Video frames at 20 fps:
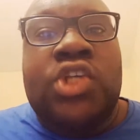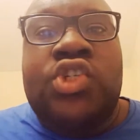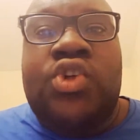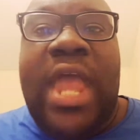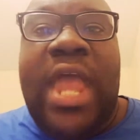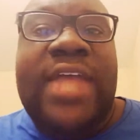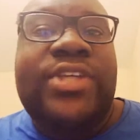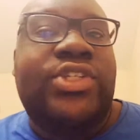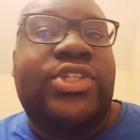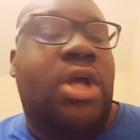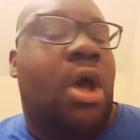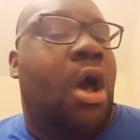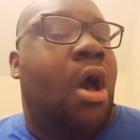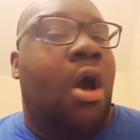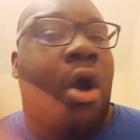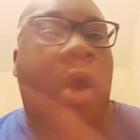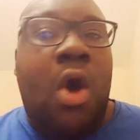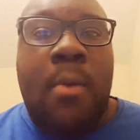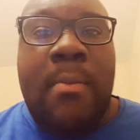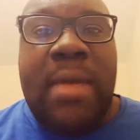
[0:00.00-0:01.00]
trashed the
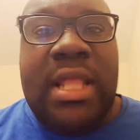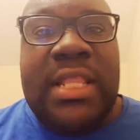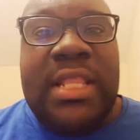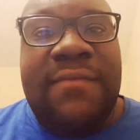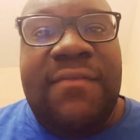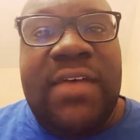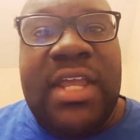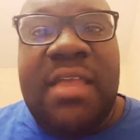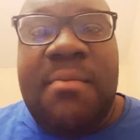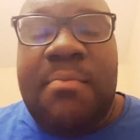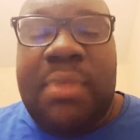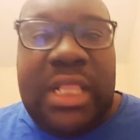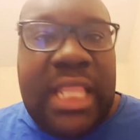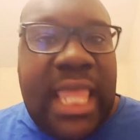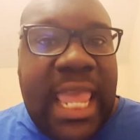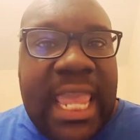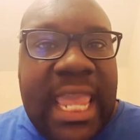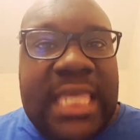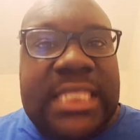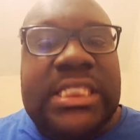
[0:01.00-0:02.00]
whole motherfucking
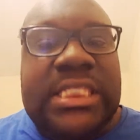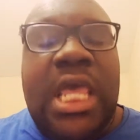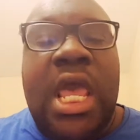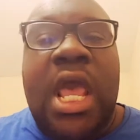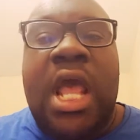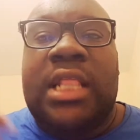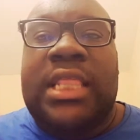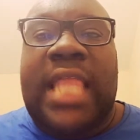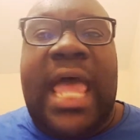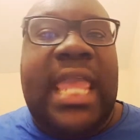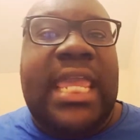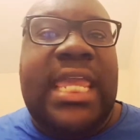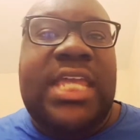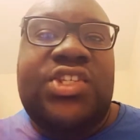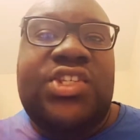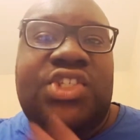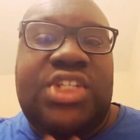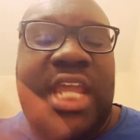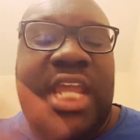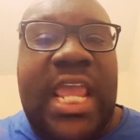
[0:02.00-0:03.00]
place. Like,
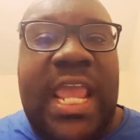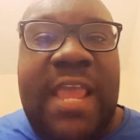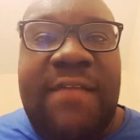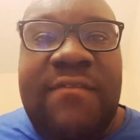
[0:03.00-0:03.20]
it's shit